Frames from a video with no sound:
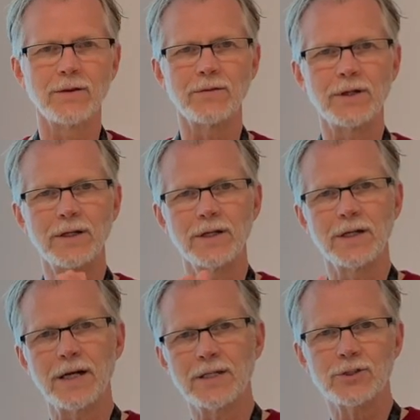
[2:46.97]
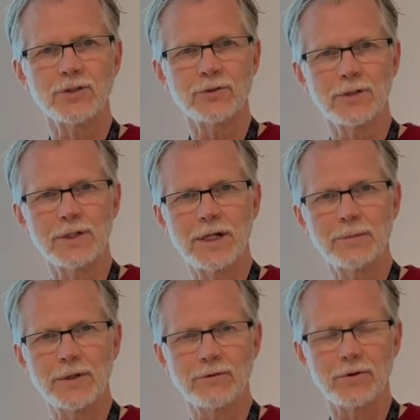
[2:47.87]
the external
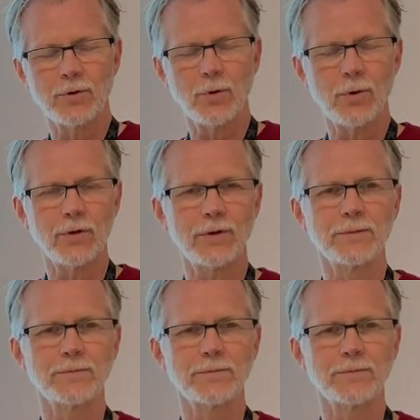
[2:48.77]
clamping of the cord.